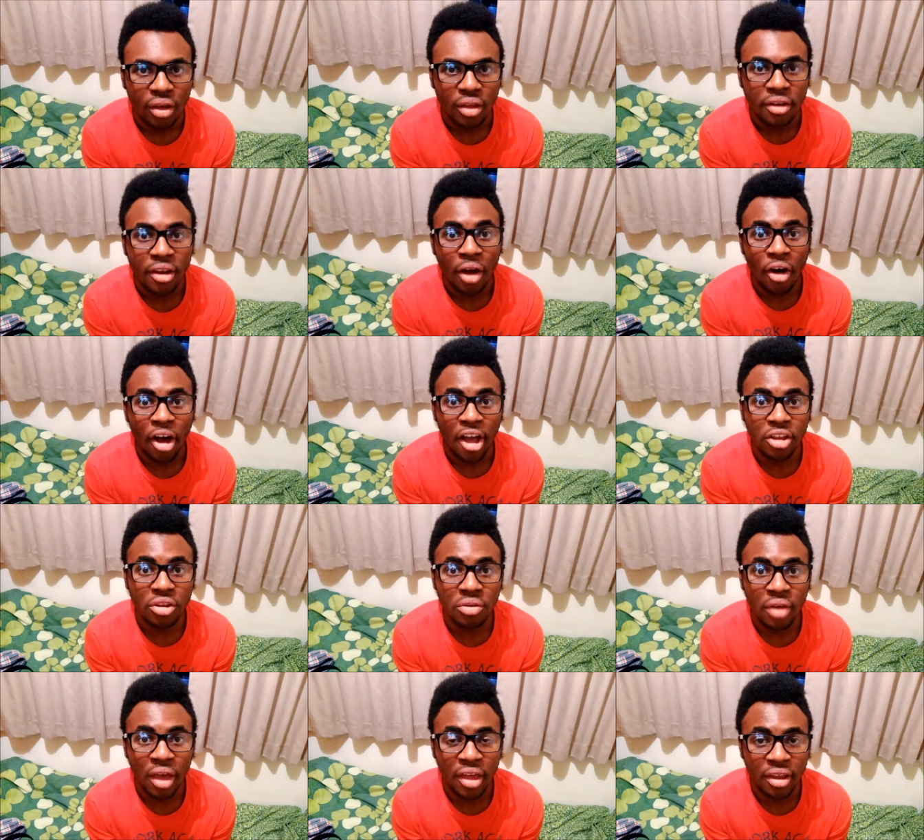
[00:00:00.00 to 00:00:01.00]
Now, I
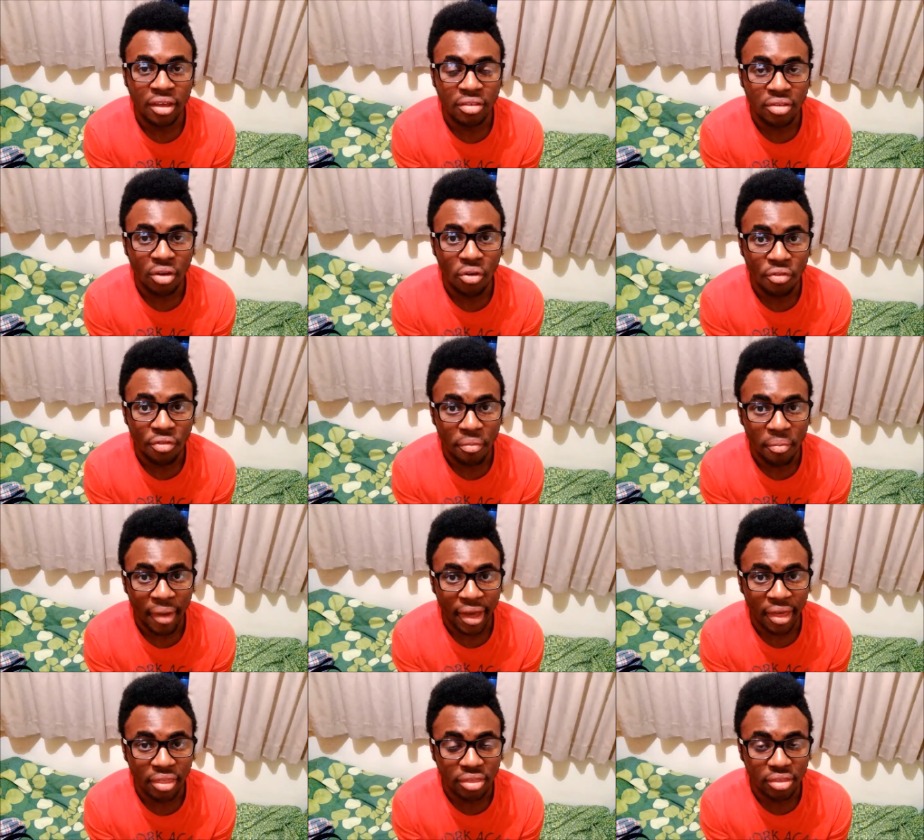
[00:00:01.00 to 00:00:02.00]
do Edexcel for
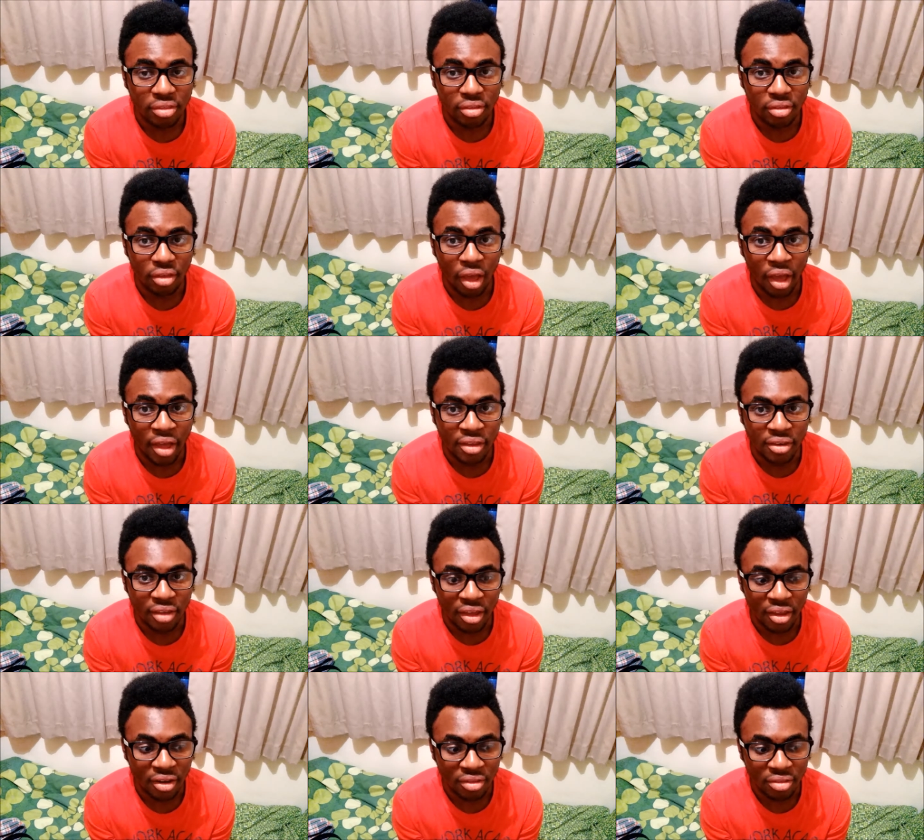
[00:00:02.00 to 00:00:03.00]
maths, and
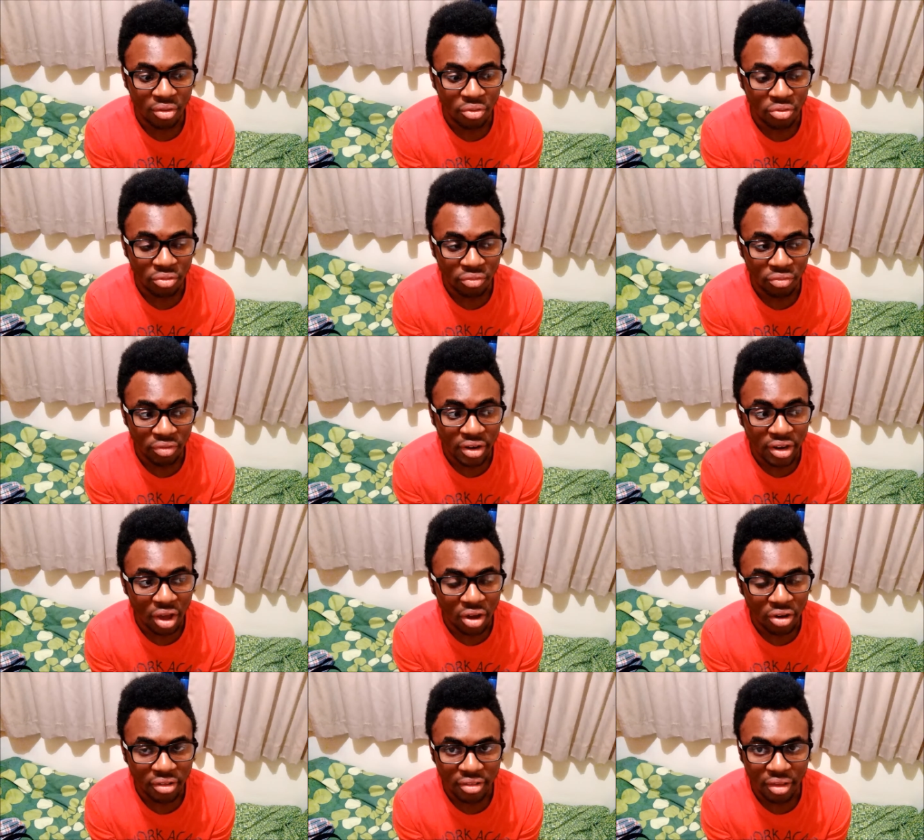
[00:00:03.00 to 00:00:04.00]
Edexcel is a really
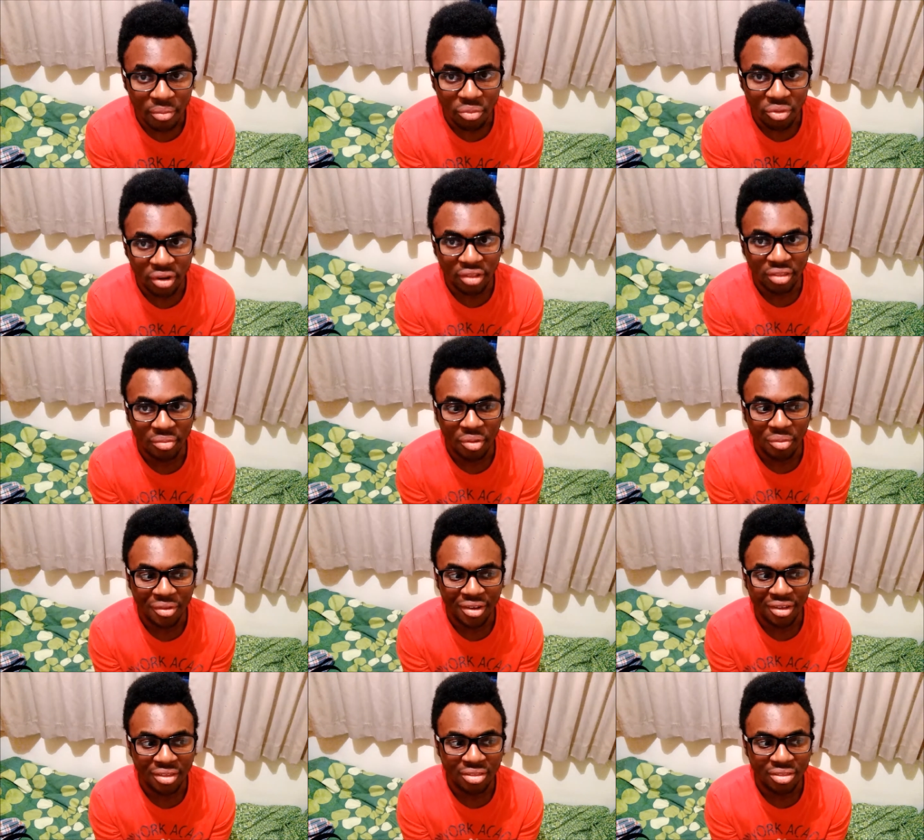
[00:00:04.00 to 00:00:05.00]
hard exam board at the moment
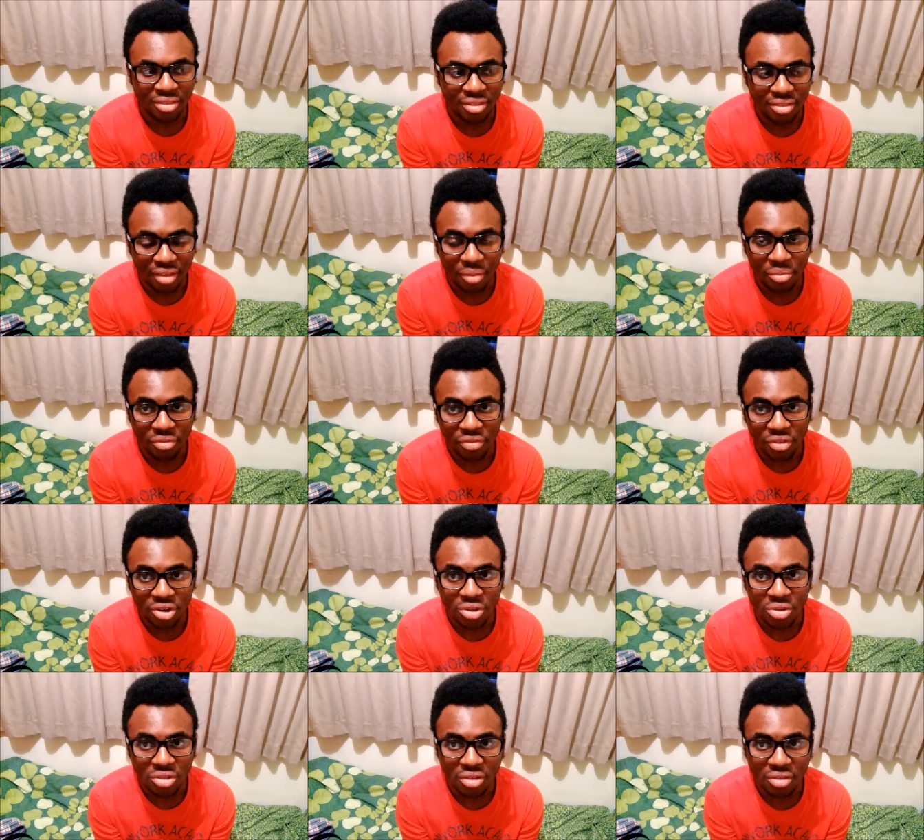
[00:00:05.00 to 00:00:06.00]
in terms of the
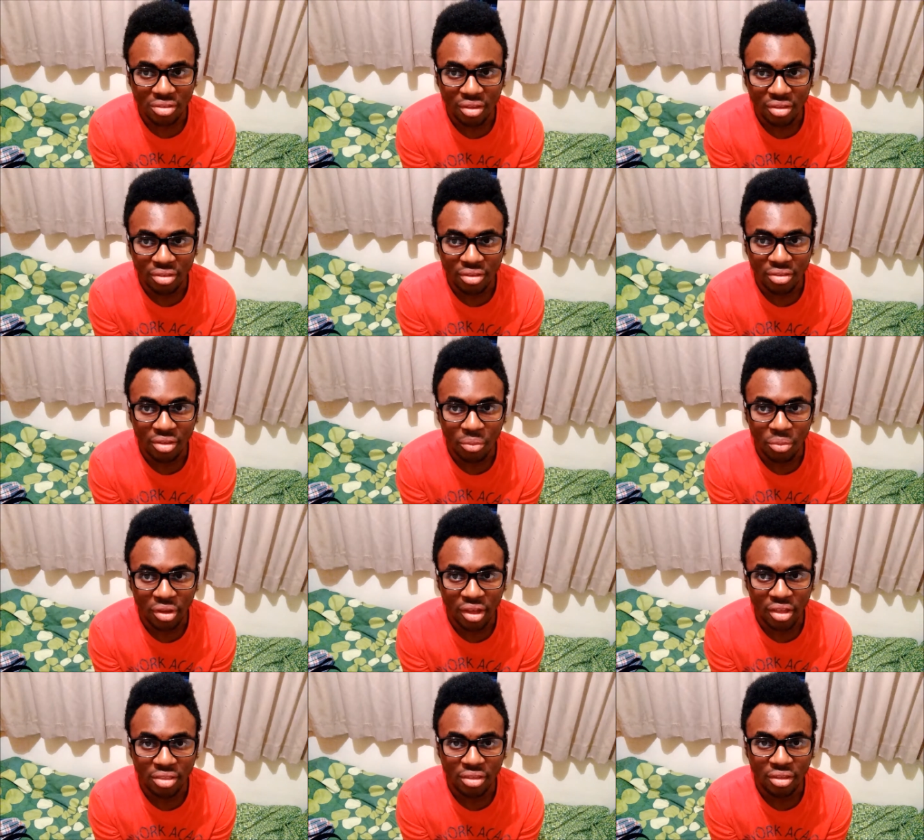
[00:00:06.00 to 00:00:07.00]
new G C S Es that we're
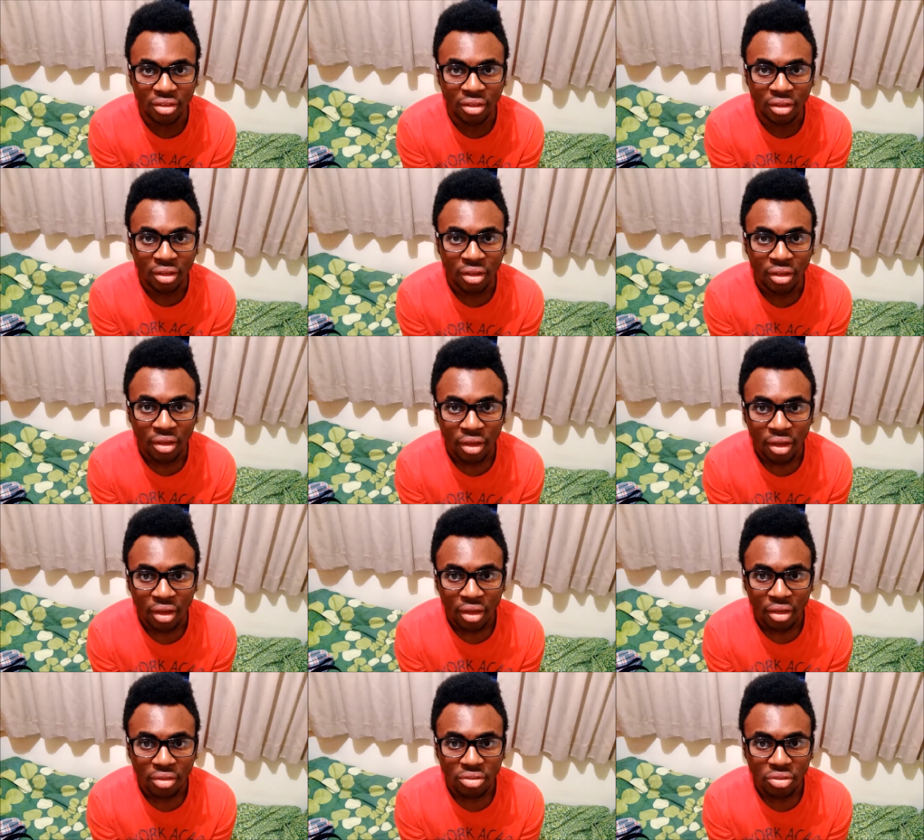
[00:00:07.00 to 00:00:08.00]
getting.
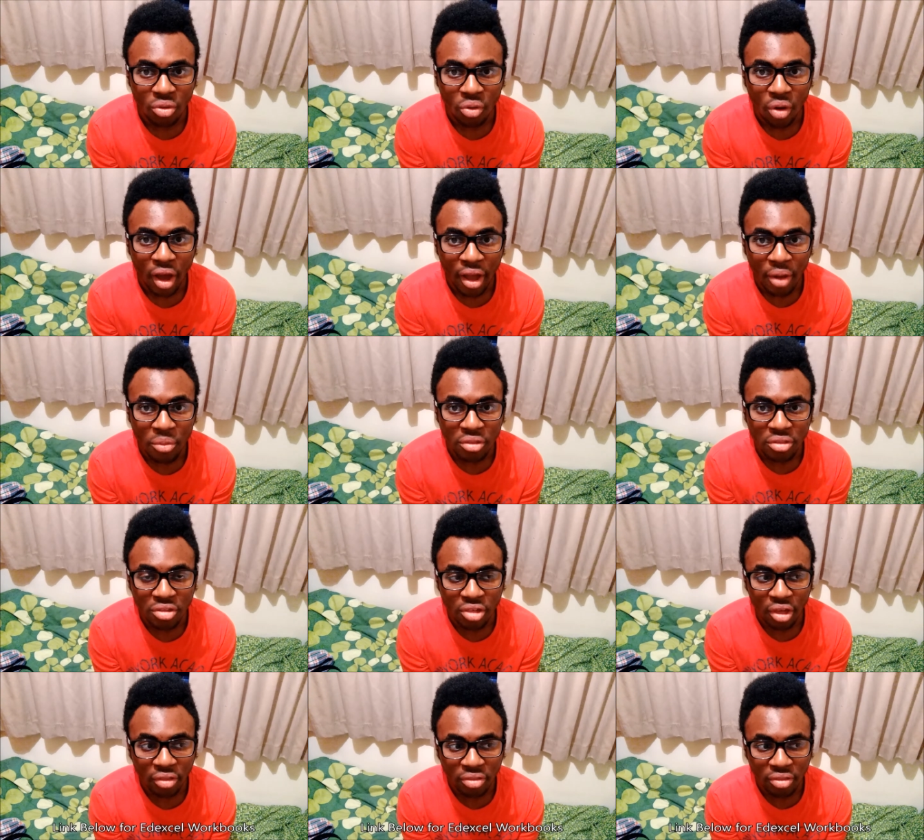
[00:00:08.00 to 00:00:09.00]
So I would
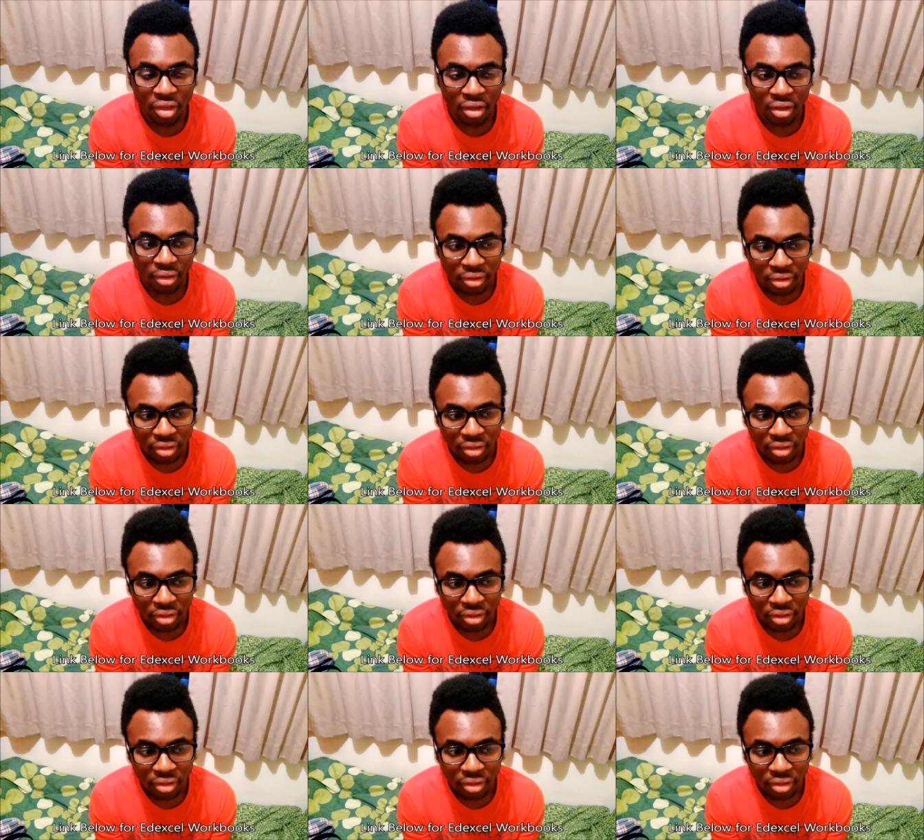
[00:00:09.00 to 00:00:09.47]
suggest that